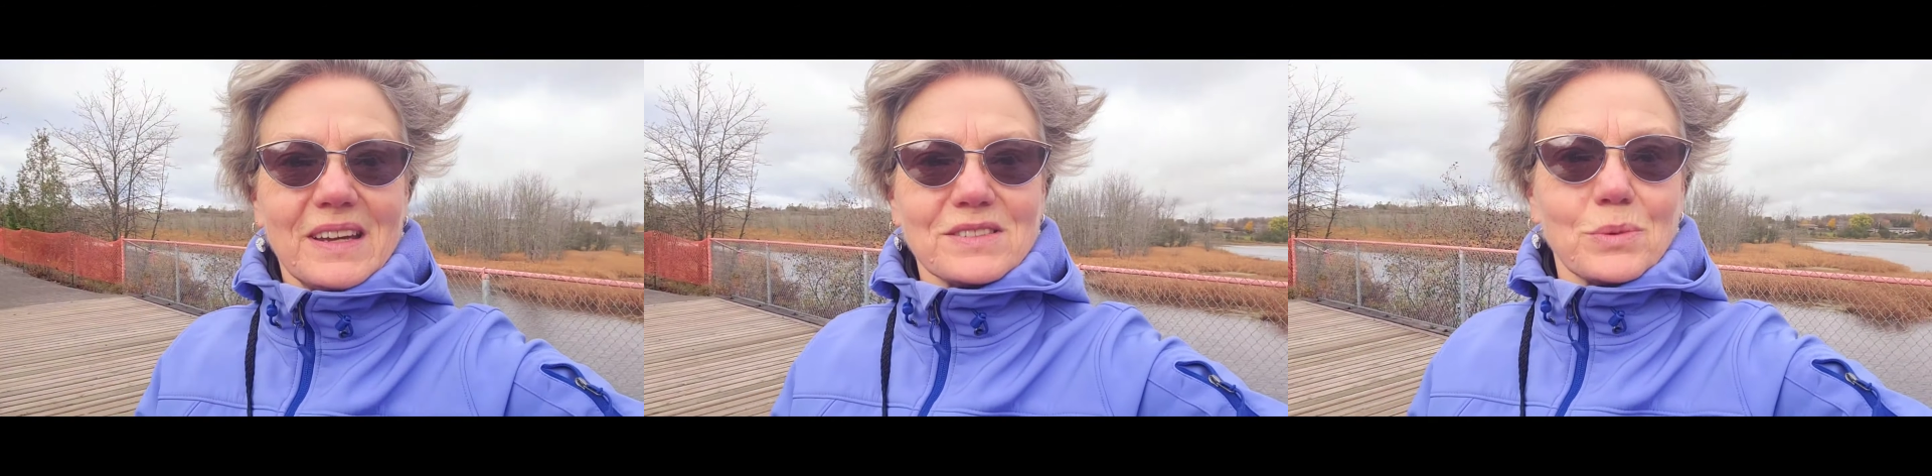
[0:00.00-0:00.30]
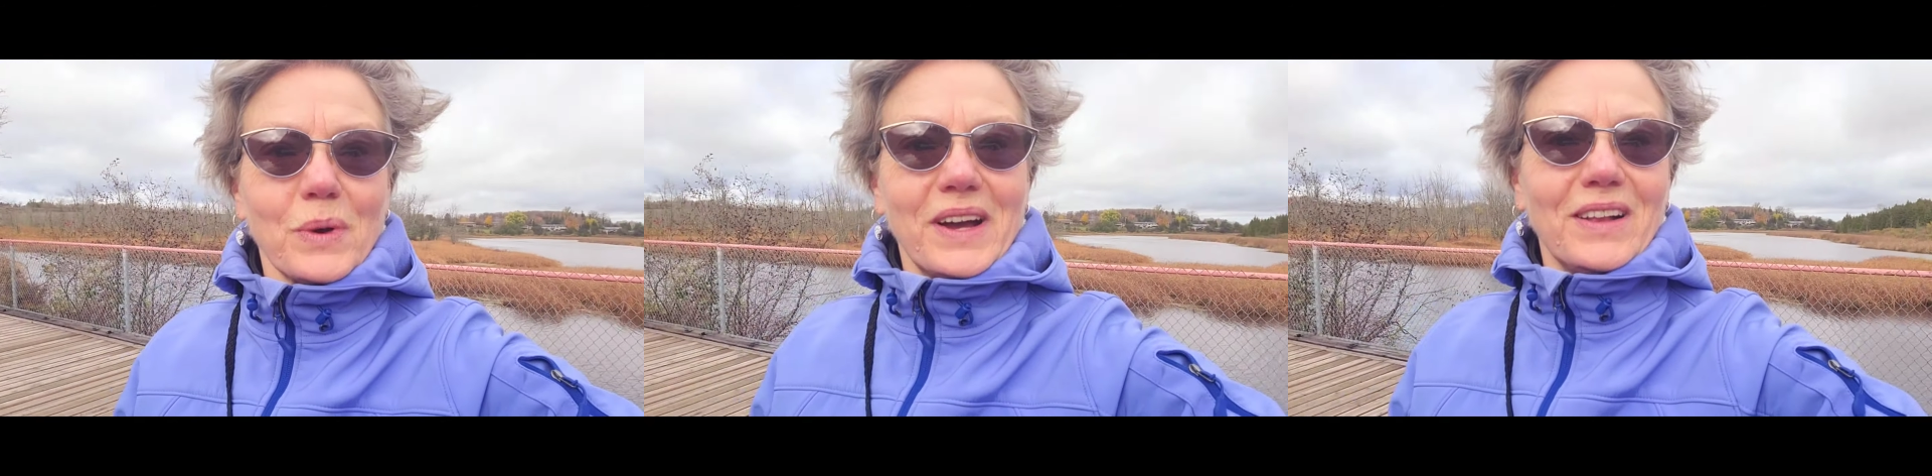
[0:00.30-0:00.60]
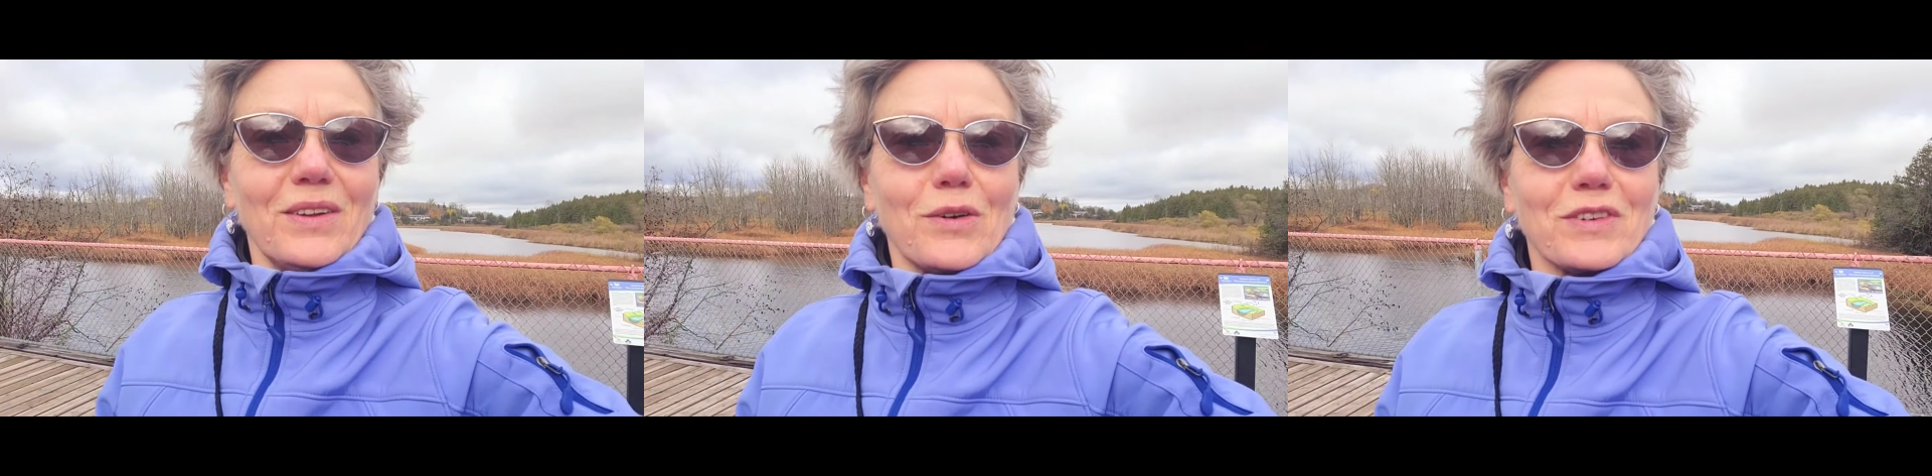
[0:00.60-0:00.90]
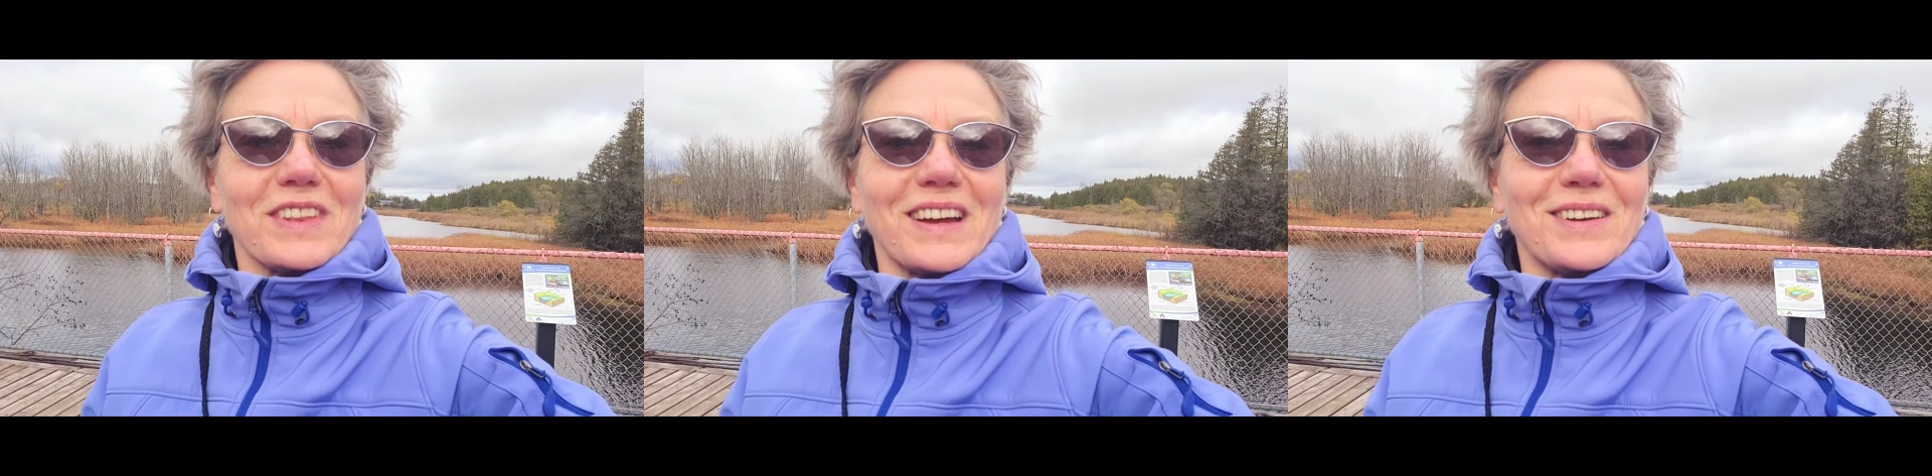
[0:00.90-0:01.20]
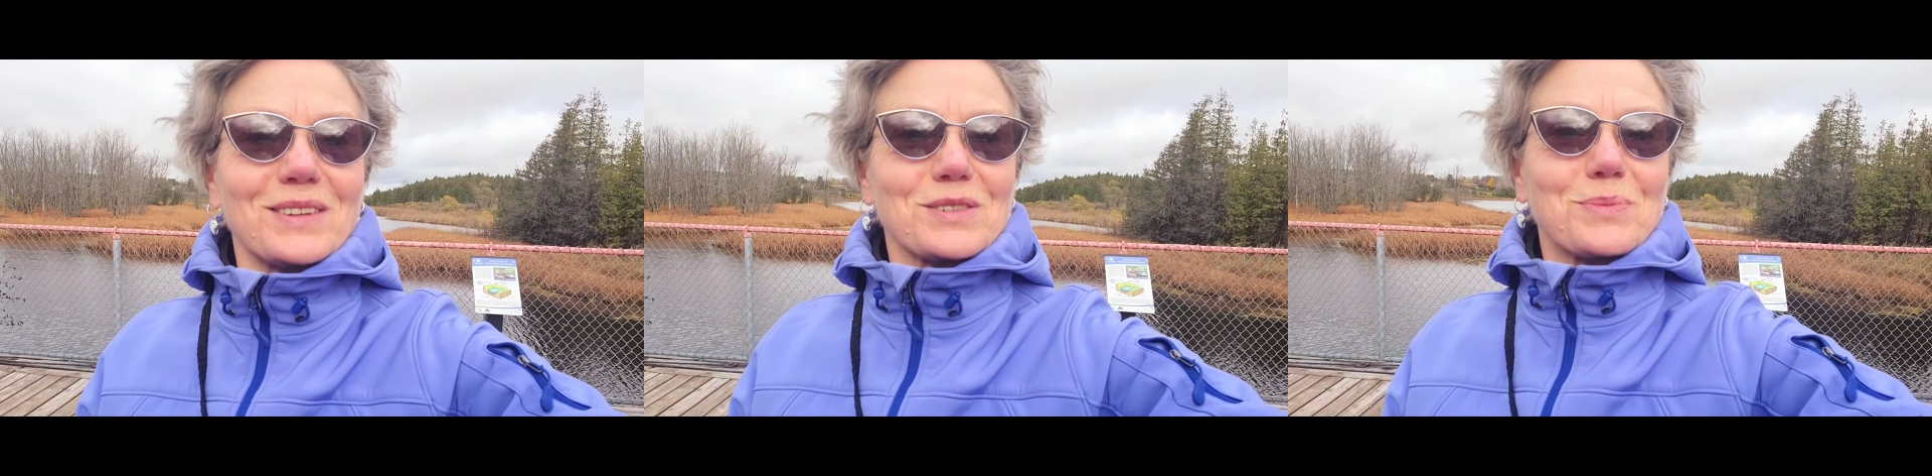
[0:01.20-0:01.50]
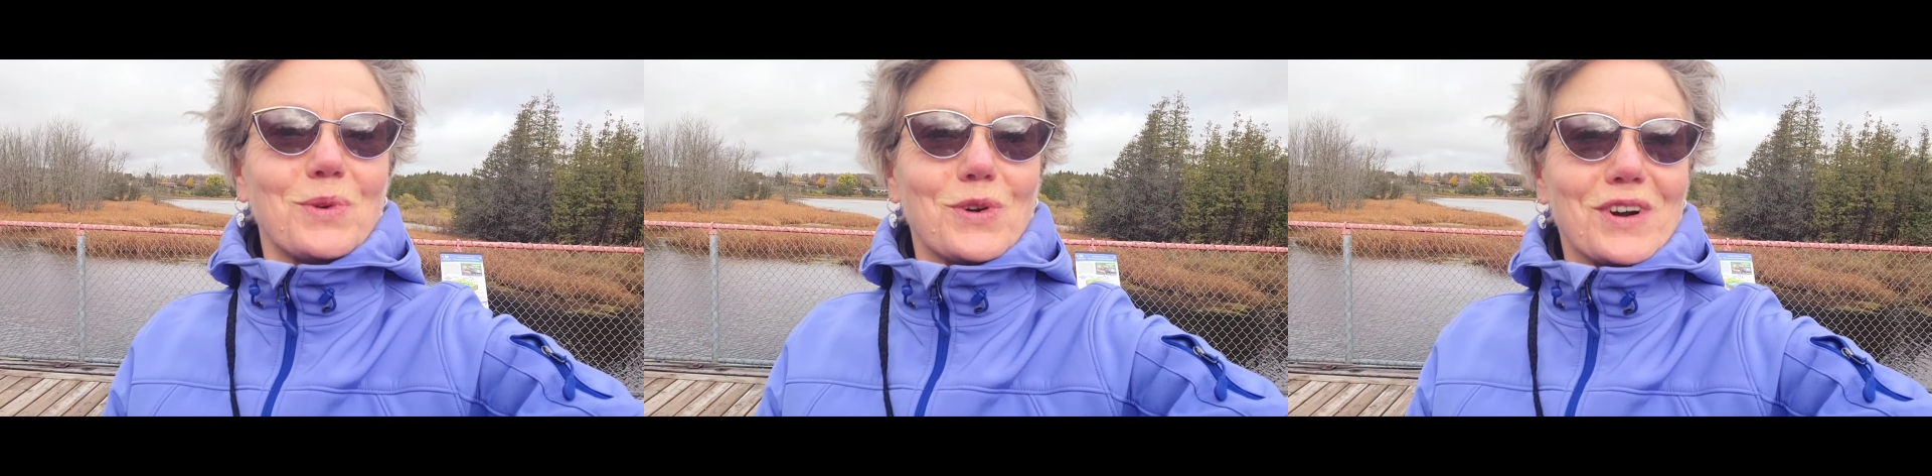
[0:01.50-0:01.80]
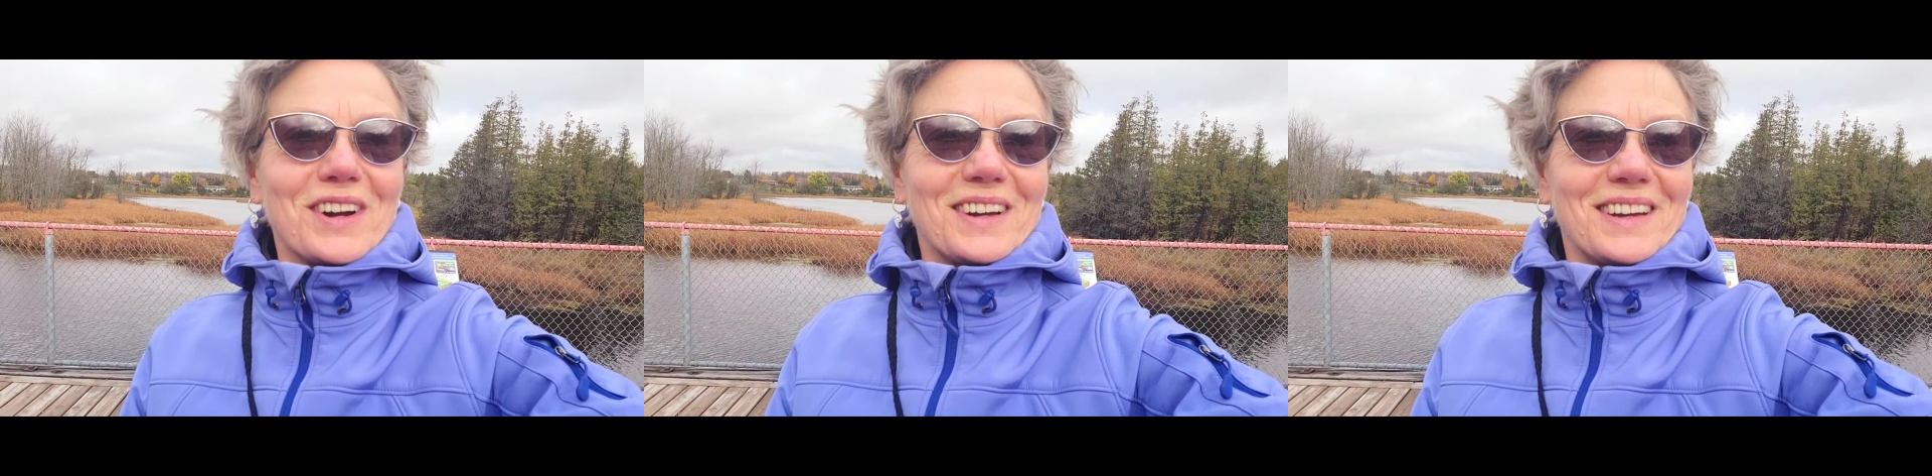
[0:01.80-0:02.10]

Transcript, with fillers: as well over there. There's more.